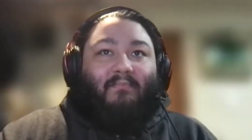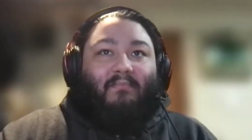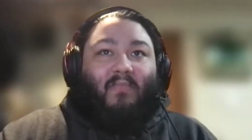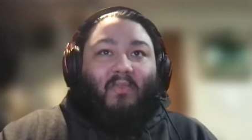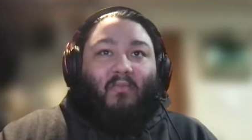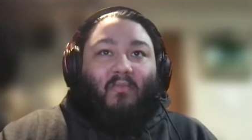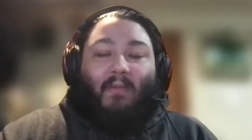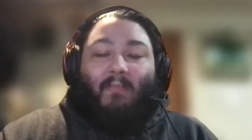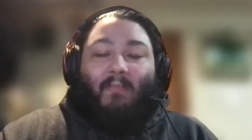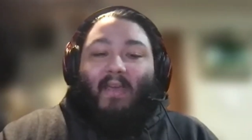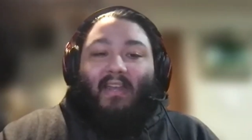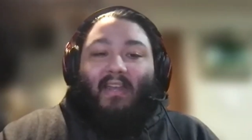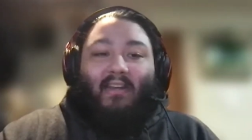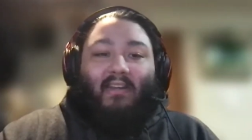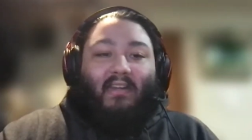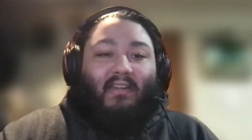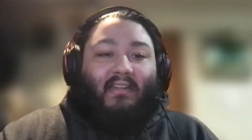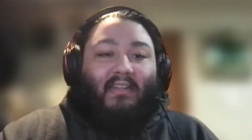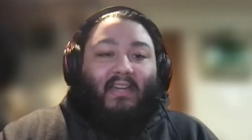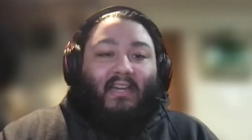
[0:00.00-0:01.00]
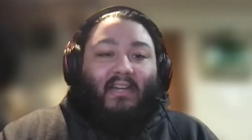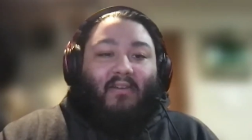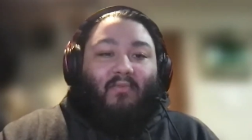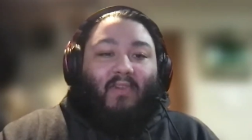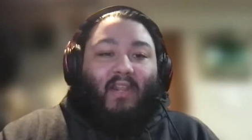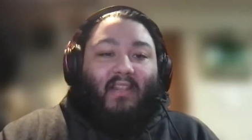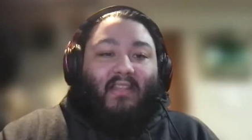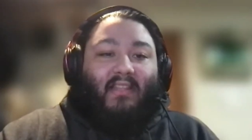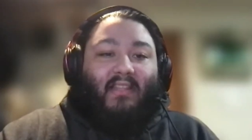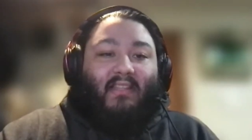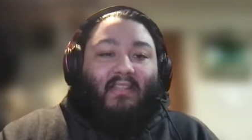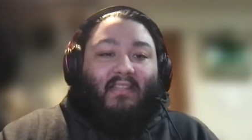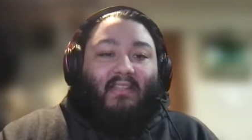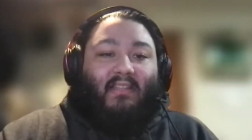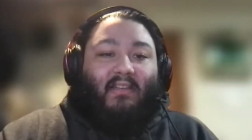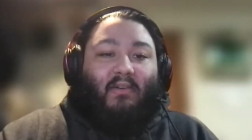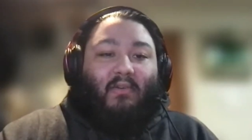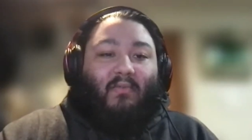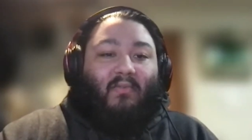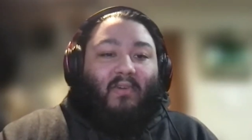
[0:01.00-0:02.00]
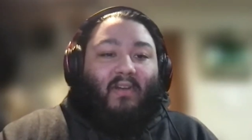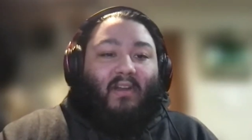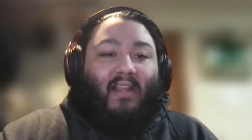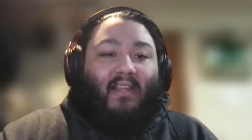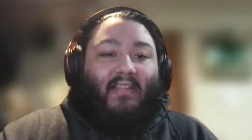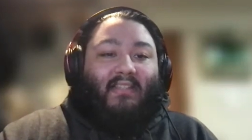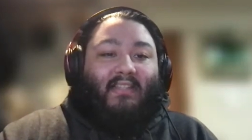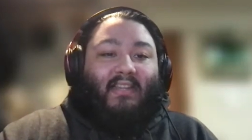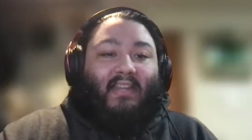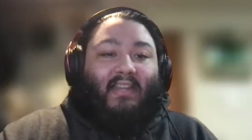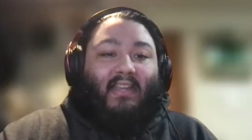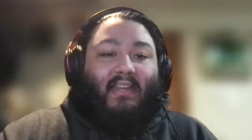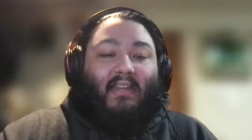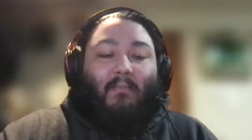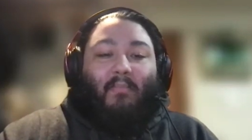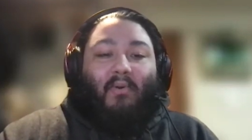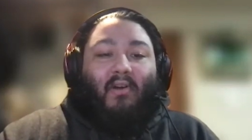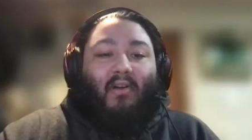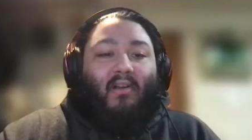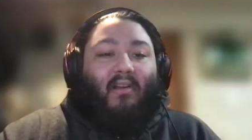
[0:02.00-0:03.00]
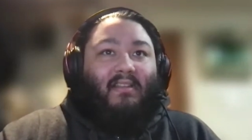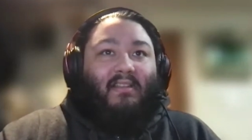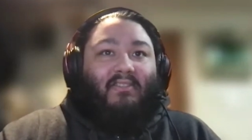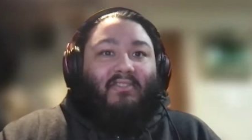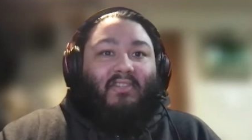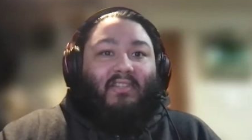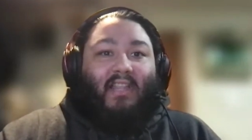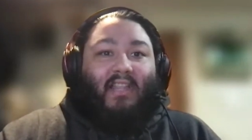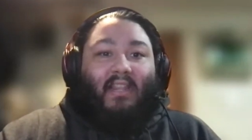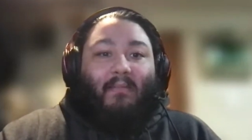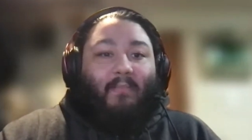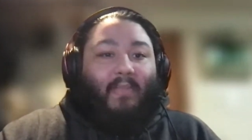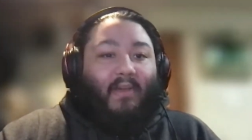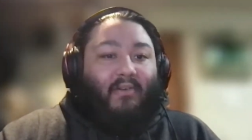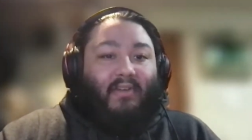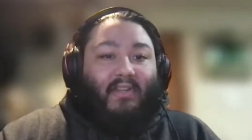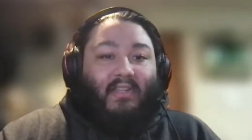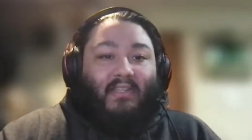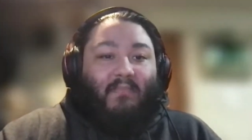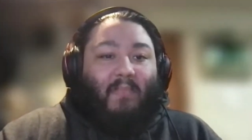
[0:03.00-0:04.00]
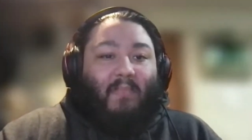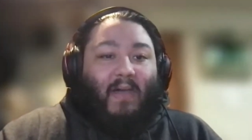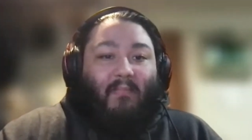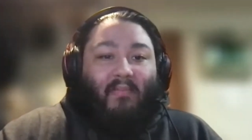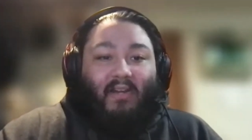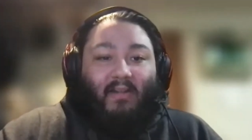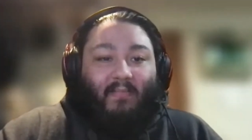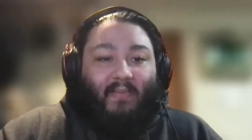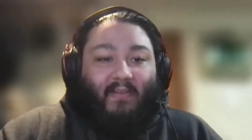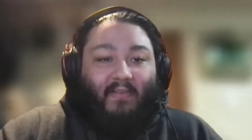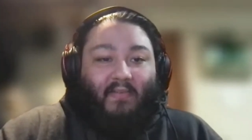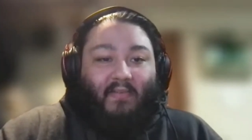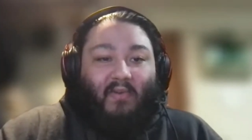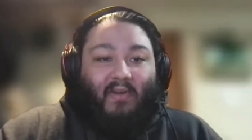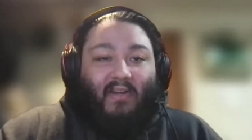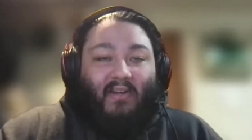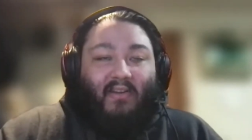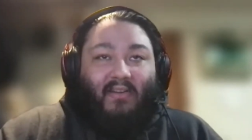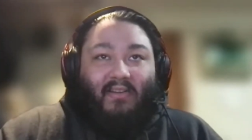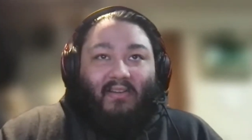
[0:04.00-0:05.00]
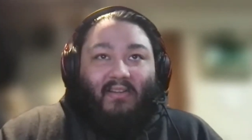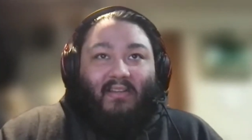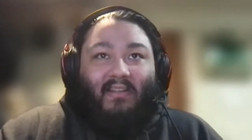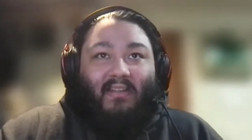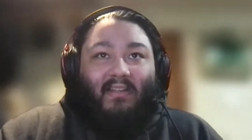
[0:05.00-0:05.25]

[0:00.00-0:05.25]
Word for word: remodeling done with like the the overall like city, the park, just like the buildings popping up everywhere.